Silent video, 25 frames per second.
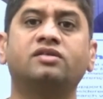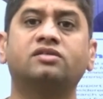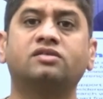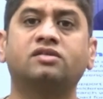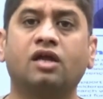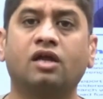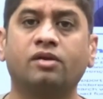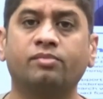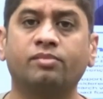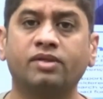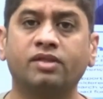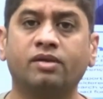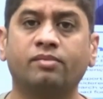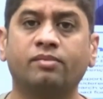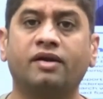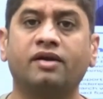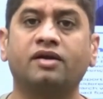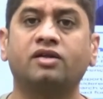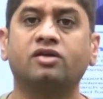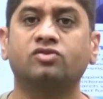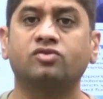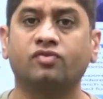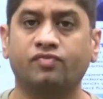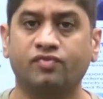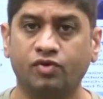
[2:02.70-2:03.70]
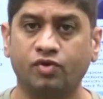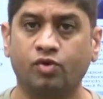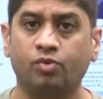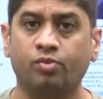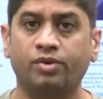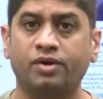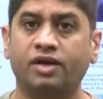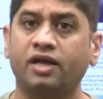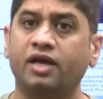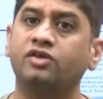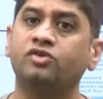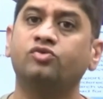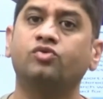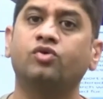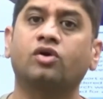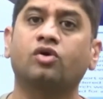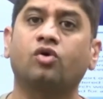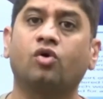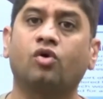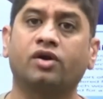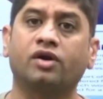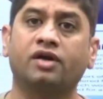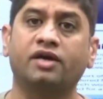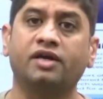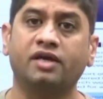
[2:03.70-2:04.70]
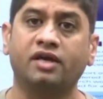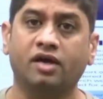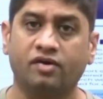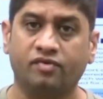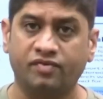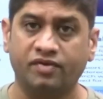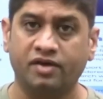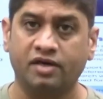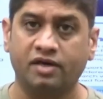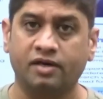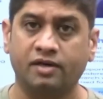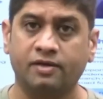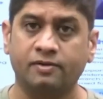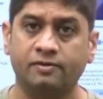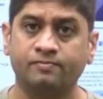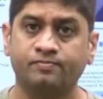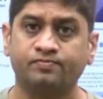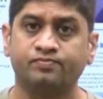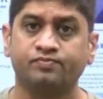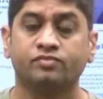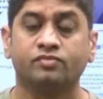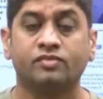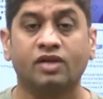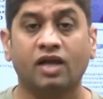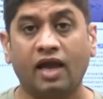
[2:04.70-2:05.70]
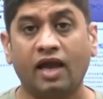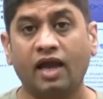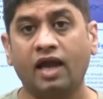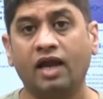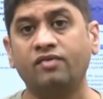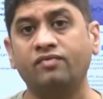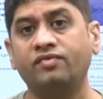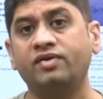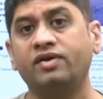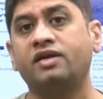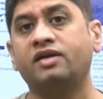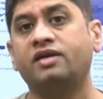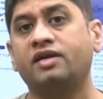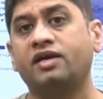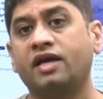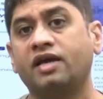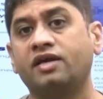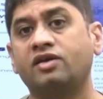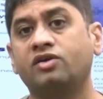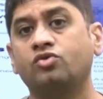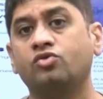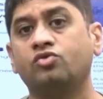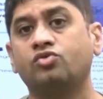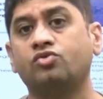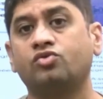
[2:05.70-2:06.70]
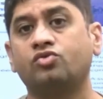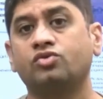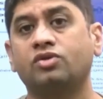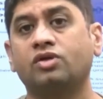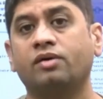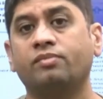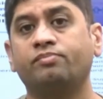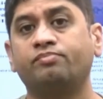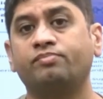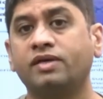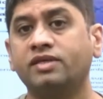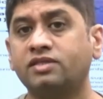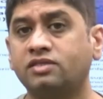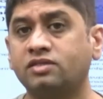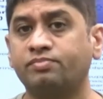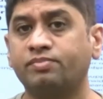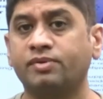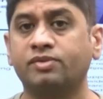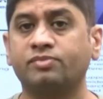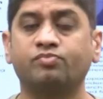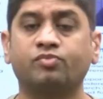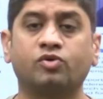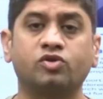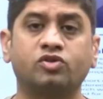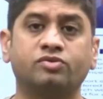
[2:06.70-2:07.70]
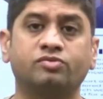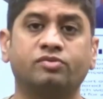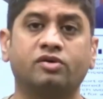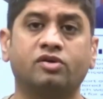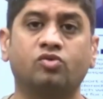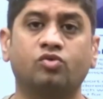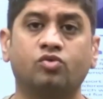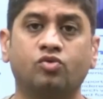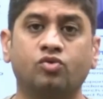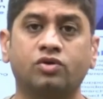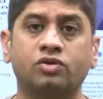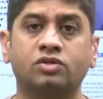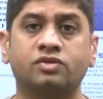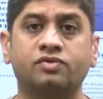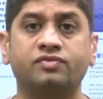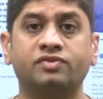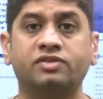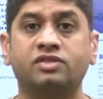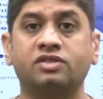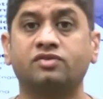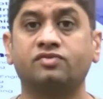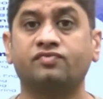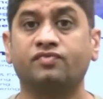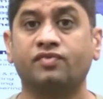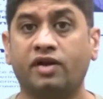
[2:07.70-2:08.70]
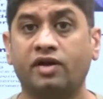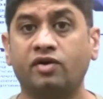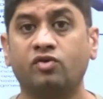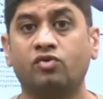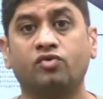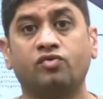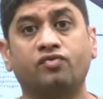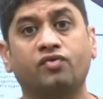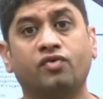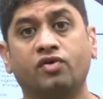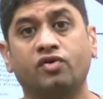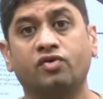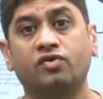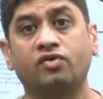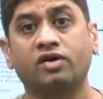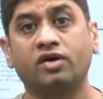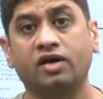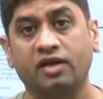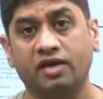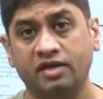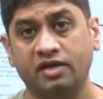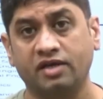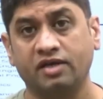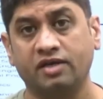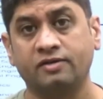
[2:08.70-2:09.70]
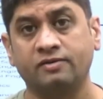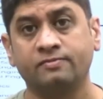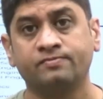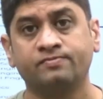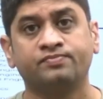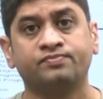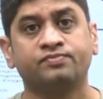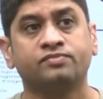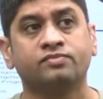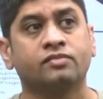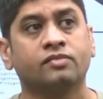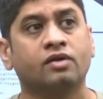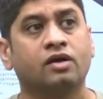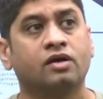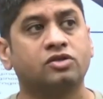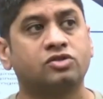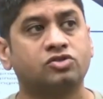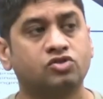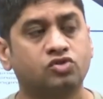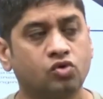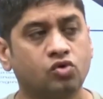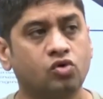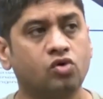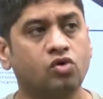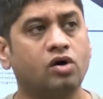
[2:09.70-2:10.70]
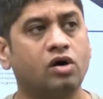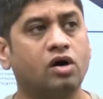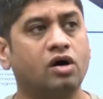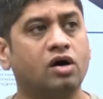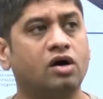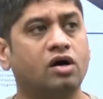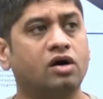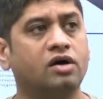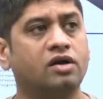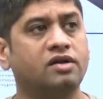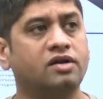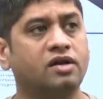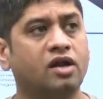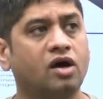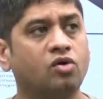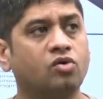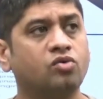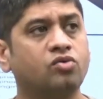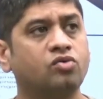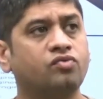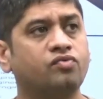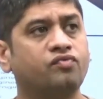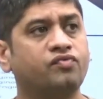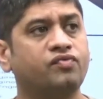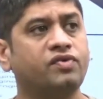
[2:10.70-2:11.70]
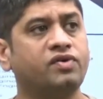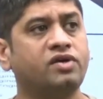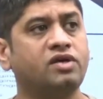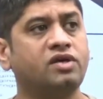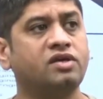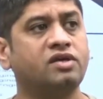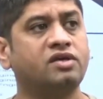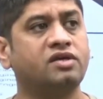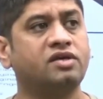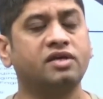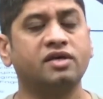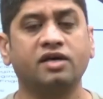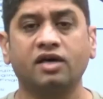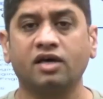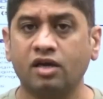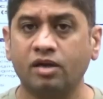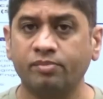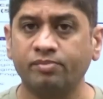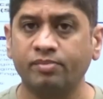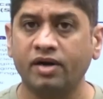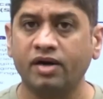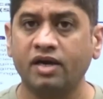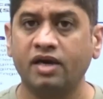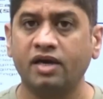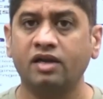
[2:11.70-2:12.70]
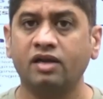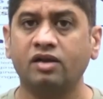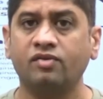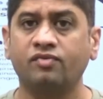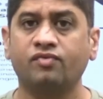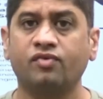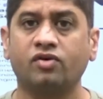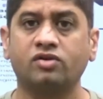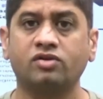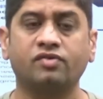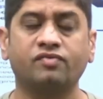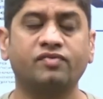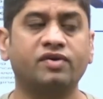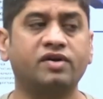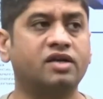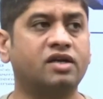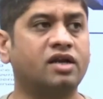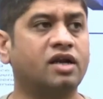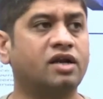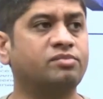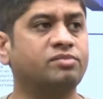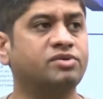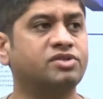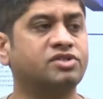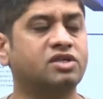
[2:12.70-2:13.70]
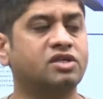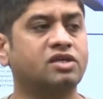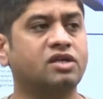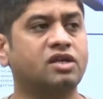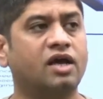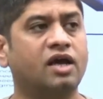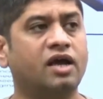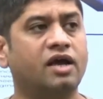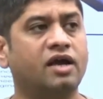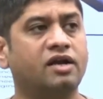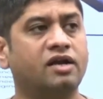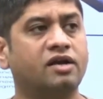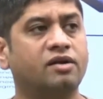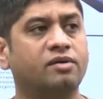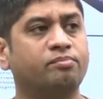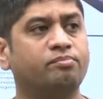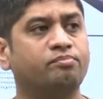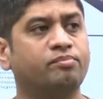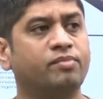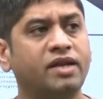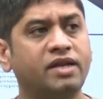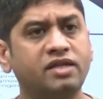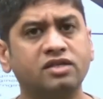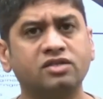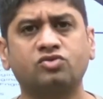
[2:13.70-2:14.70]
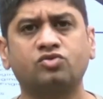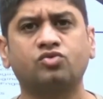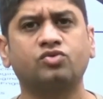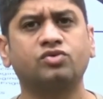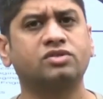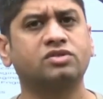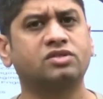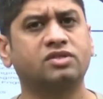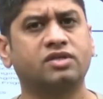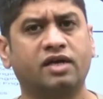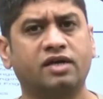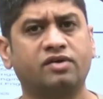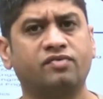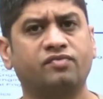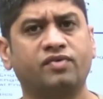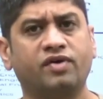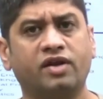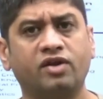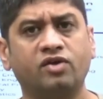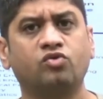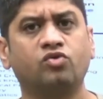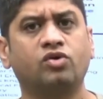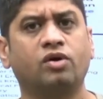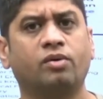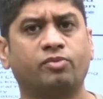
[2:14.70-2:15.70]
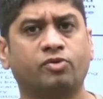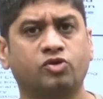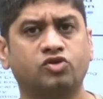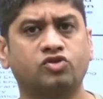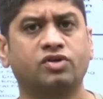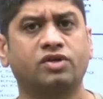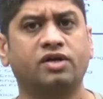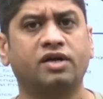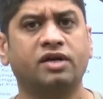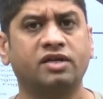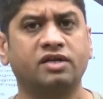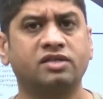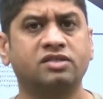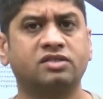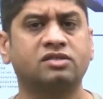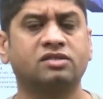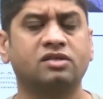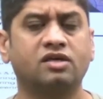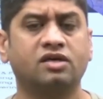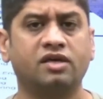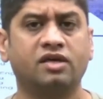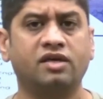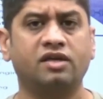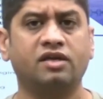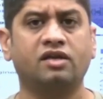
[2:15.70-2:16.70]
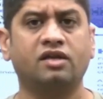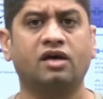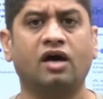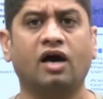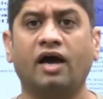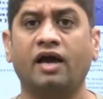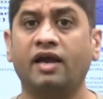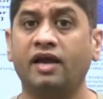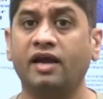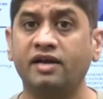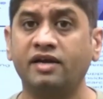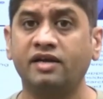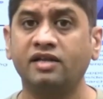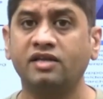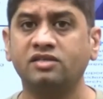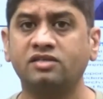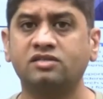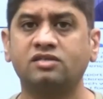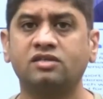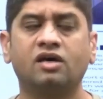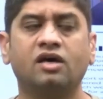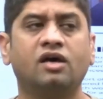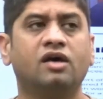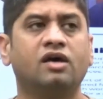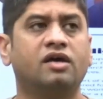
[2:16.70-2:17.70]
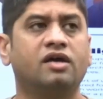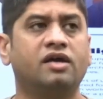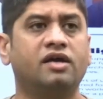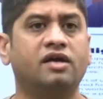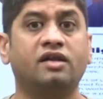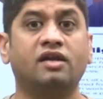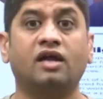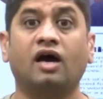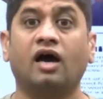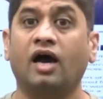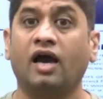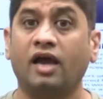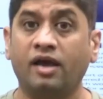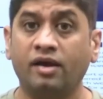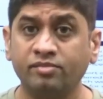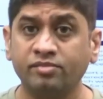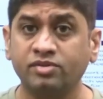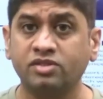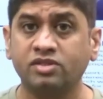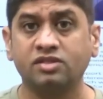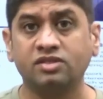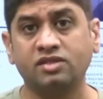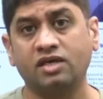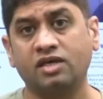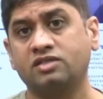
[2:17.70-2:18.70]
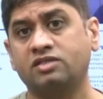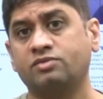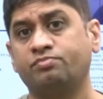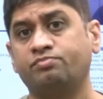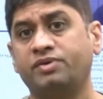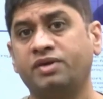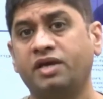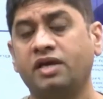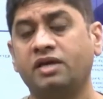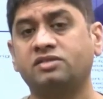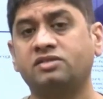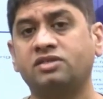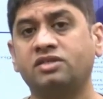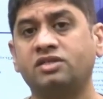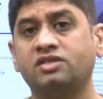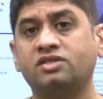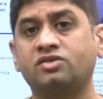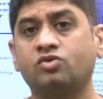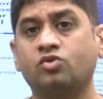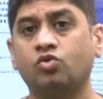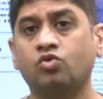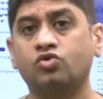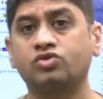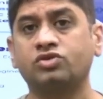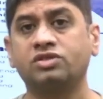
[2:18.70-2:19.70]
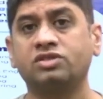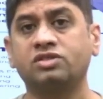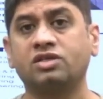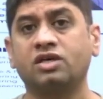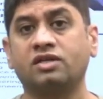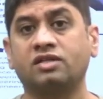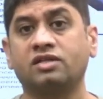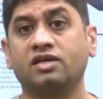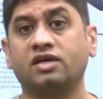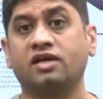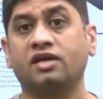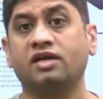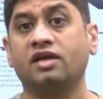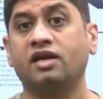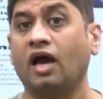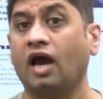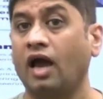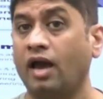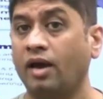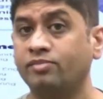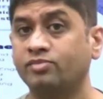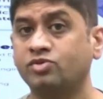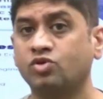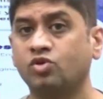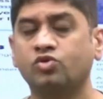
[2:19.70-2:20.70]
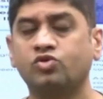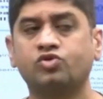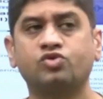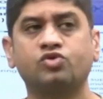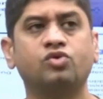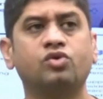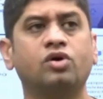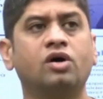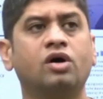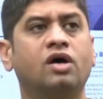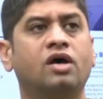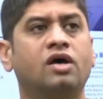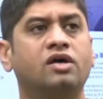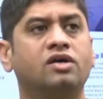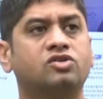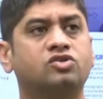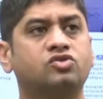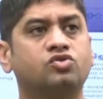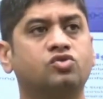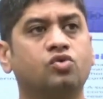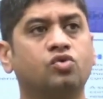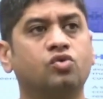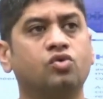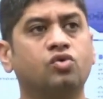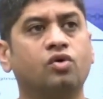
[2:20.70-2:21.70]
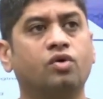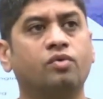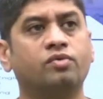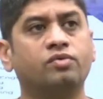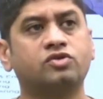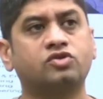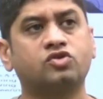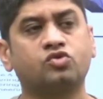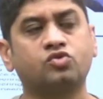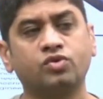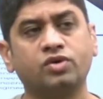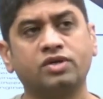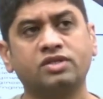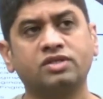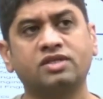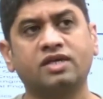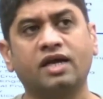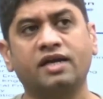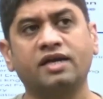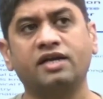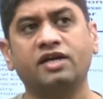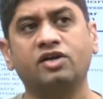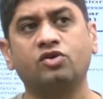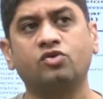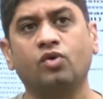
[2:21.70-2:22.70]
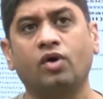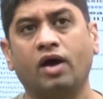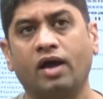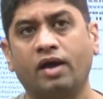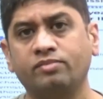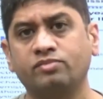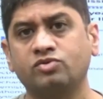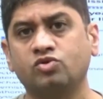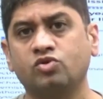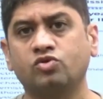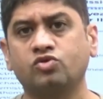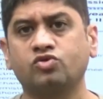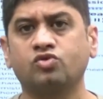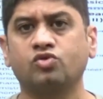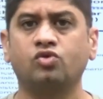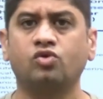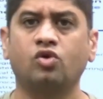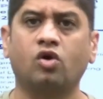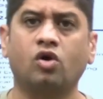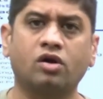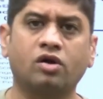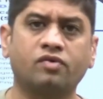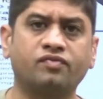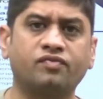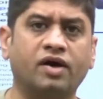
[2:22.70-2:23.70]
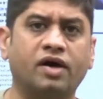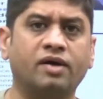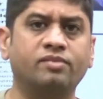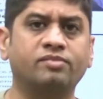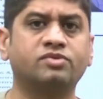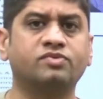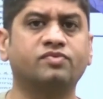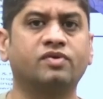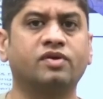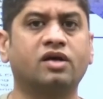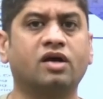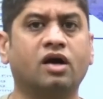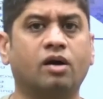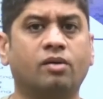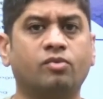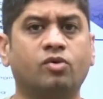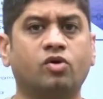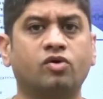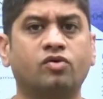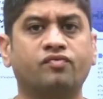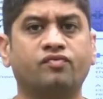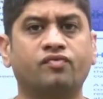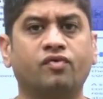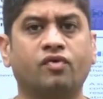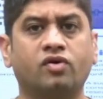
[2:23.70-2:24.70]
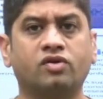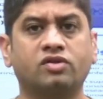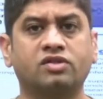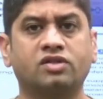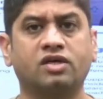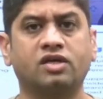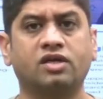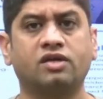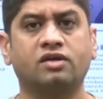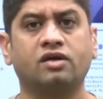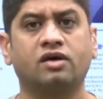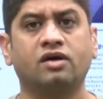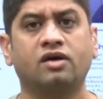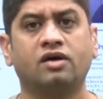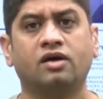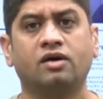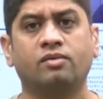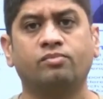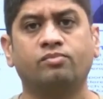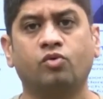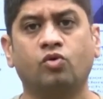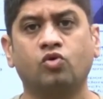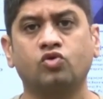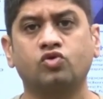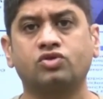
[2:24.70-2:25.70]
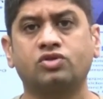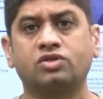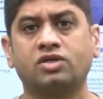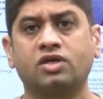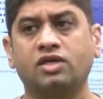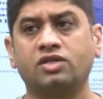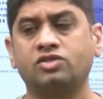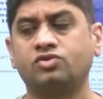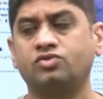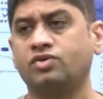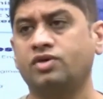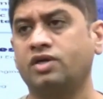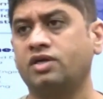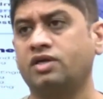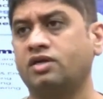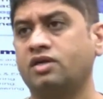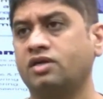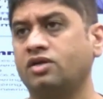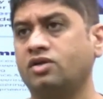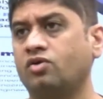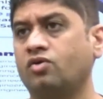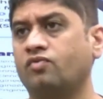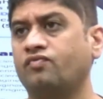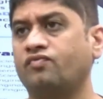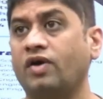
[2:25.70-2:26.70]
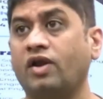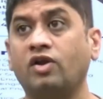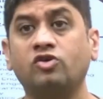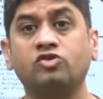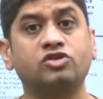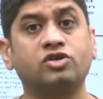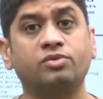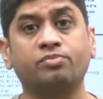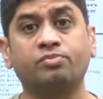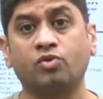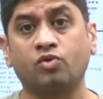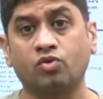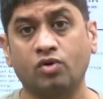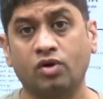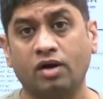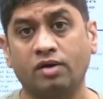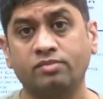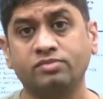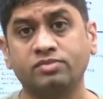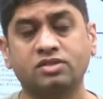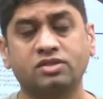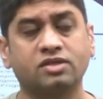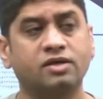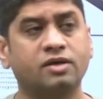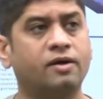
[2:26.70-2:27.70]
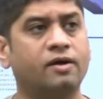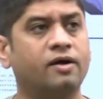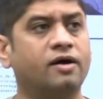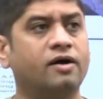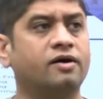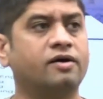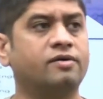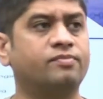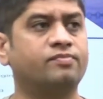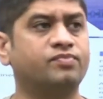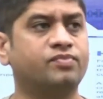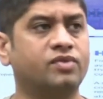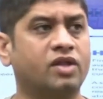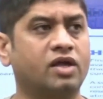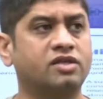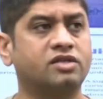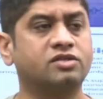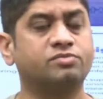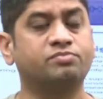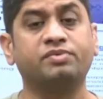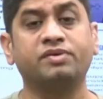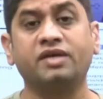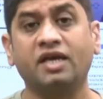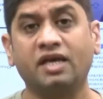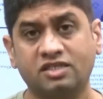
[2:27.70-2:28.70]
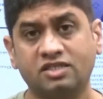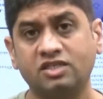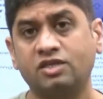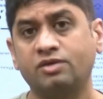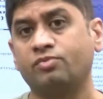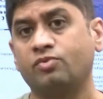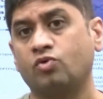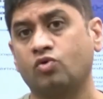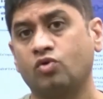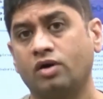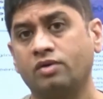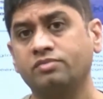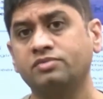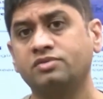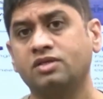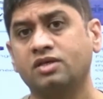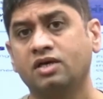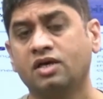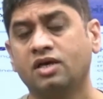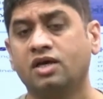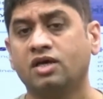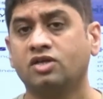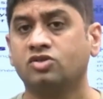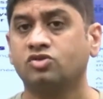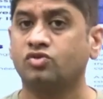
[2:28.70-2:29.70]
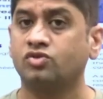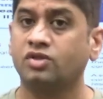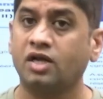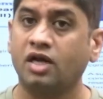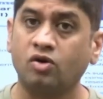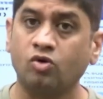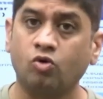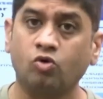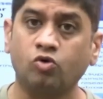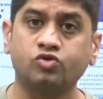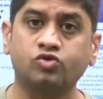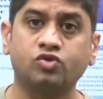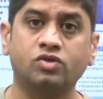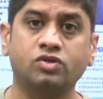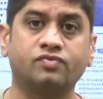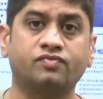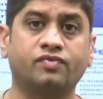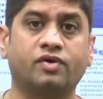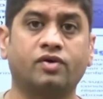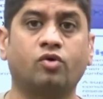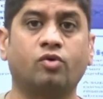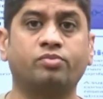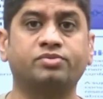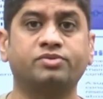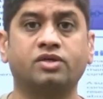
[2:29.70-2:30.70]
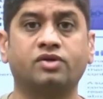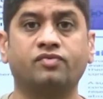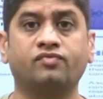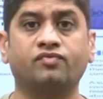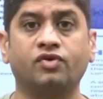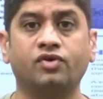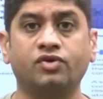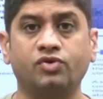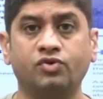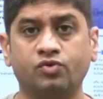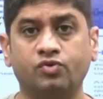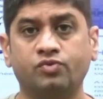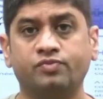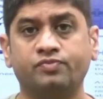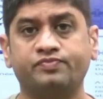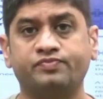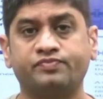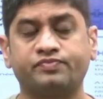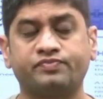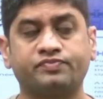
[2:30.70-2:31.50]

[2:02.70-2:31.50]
is done by the mentors of YourPedia you are already aware and we take you to the best possible course which is very good for your career so uh, now we gear up again for the winter admission and many students get very good opportunities in IITs, in IIMs, yes PhD courses are there in IIMs also. So students get into IIMs also, lot of IIMs will come out for their postgraduate you know fellowship programs uh, that is PhD programs. So that also is one option for you.